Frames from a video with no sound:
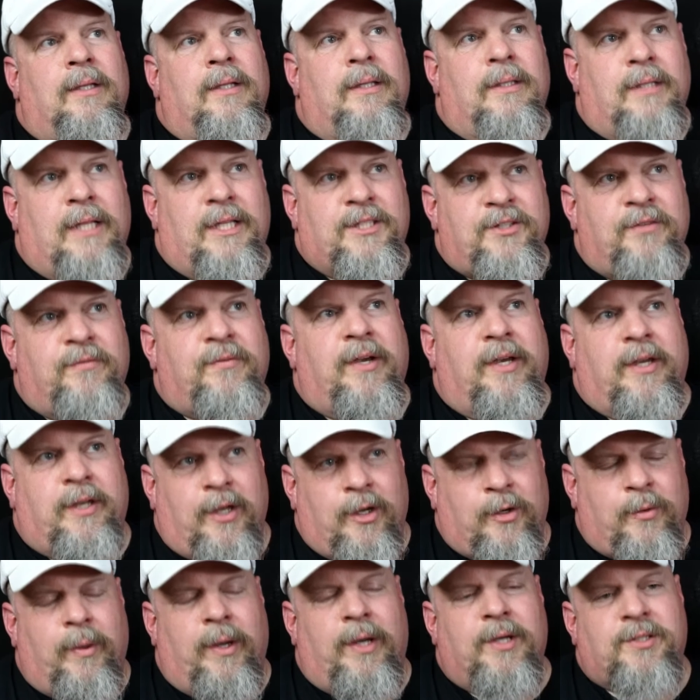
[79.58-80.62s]
That's a very
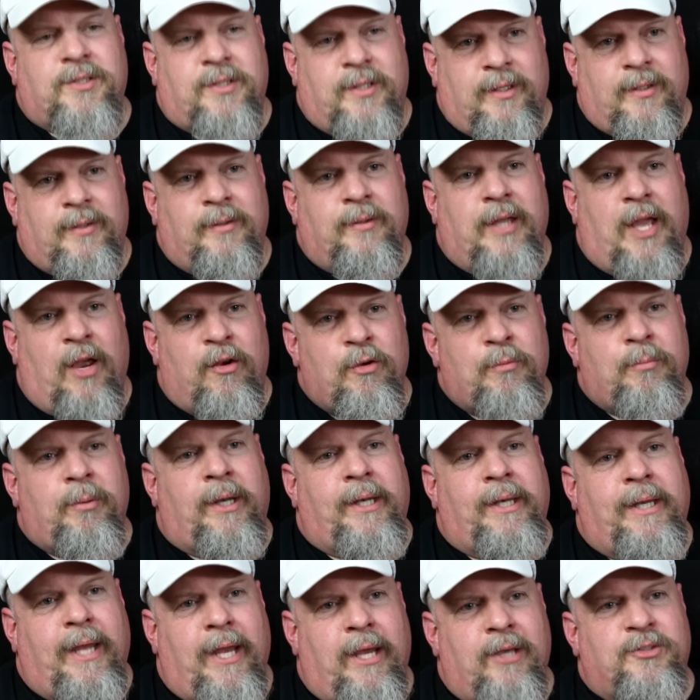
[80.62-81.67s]
good question.
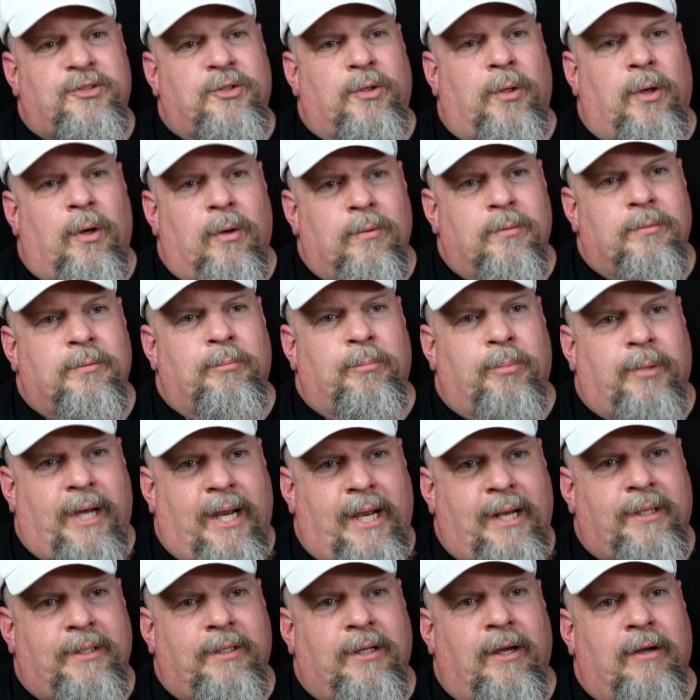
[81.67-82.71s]
Everybody has their own
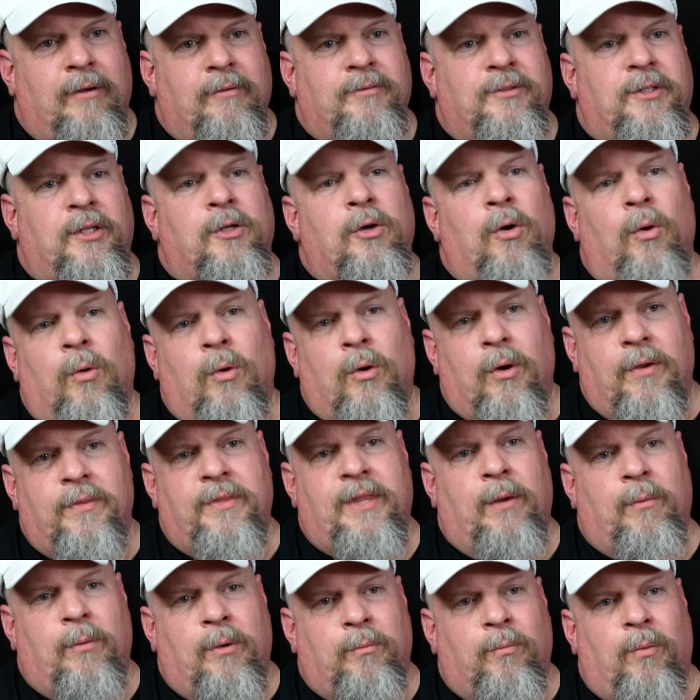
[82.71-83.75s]
brand of decor
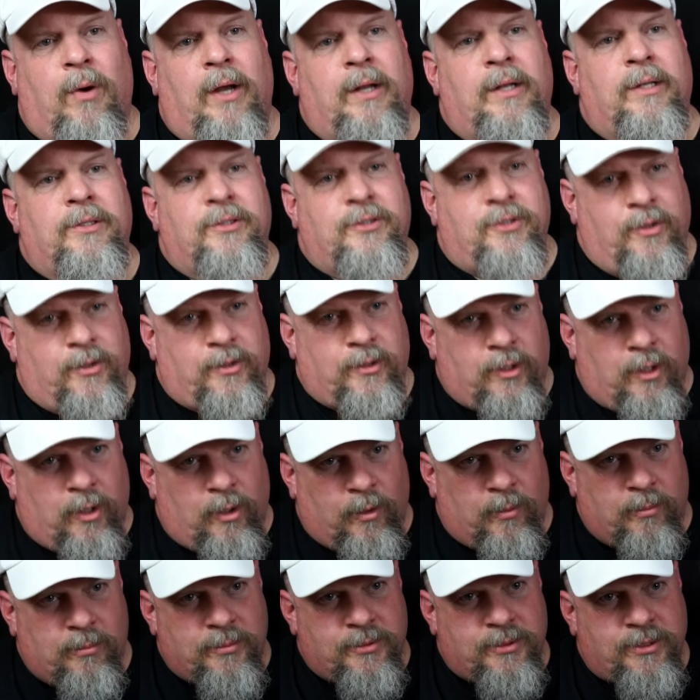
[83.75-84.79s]
they would want into their
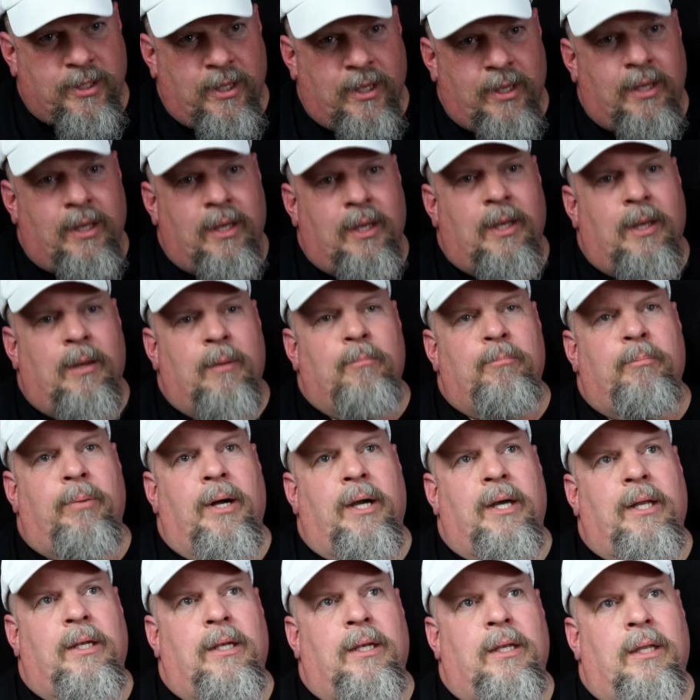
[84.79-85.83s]
homes.
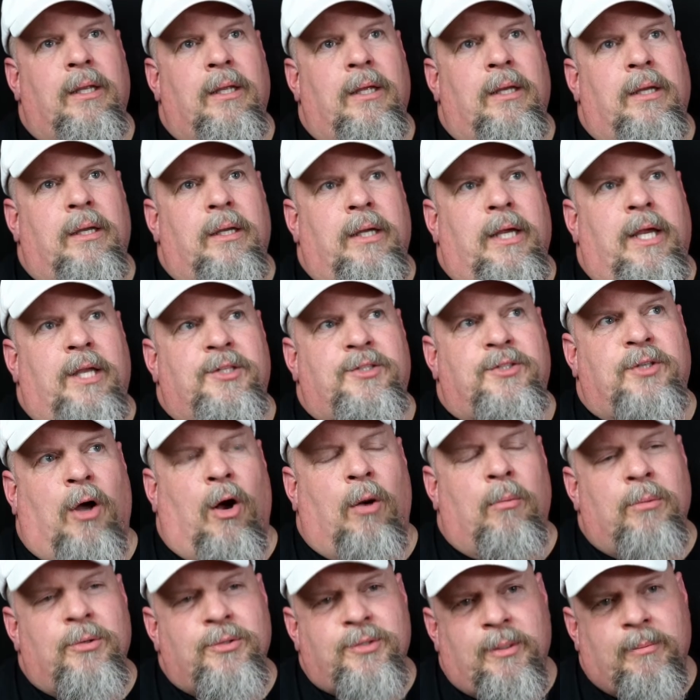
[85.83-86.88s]
But it's
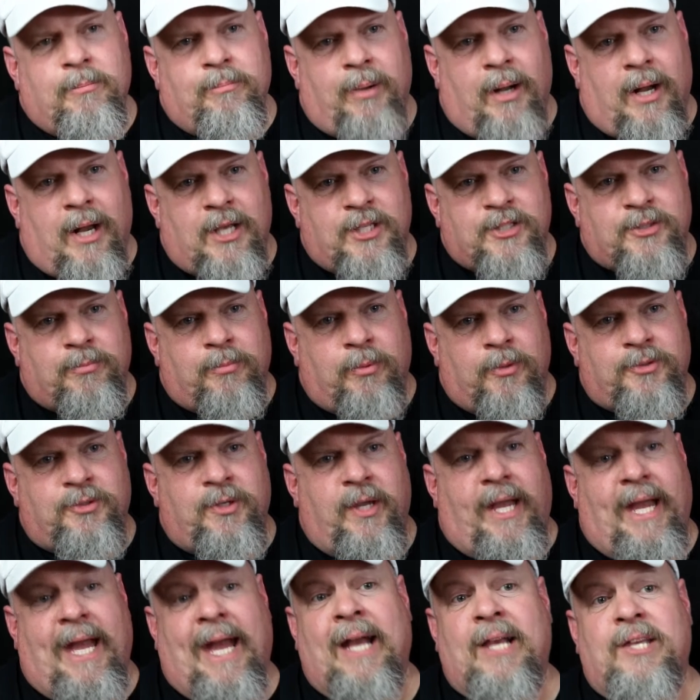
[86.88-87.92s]
almost impossible
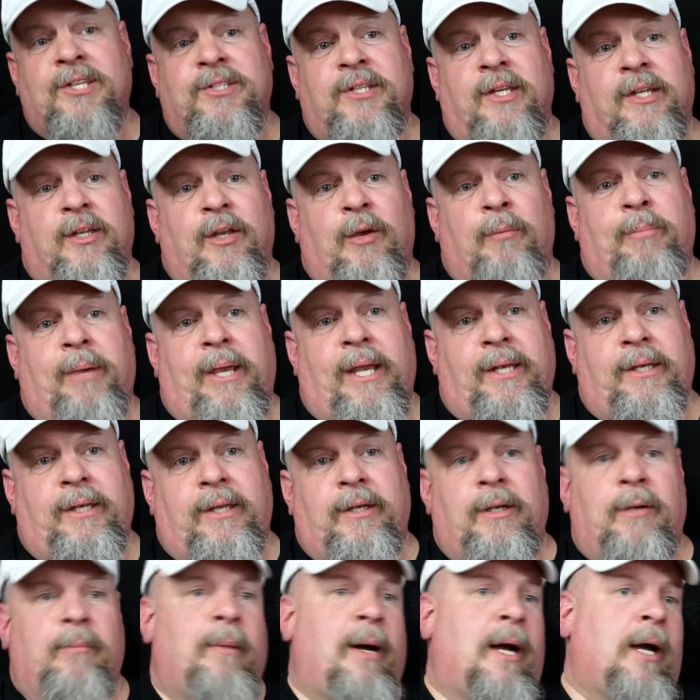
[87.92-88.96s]
to accent a
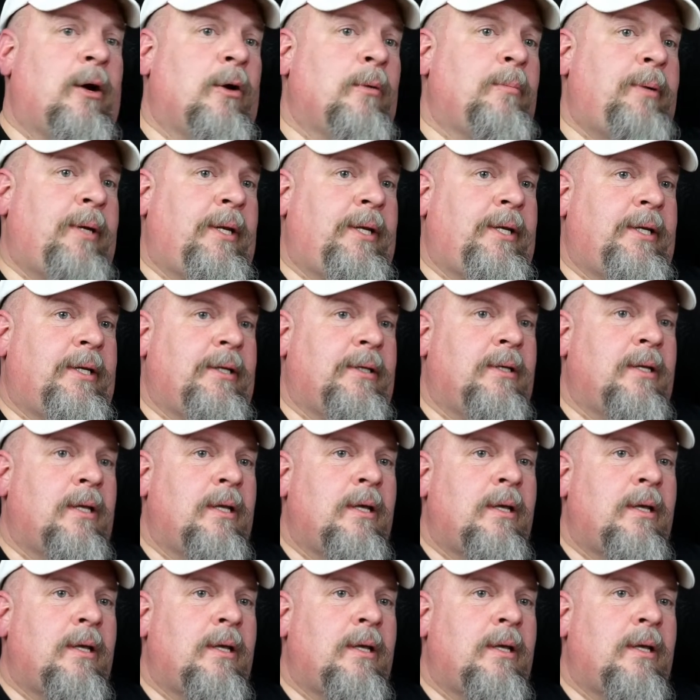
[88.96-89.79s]
painting, in my opinion,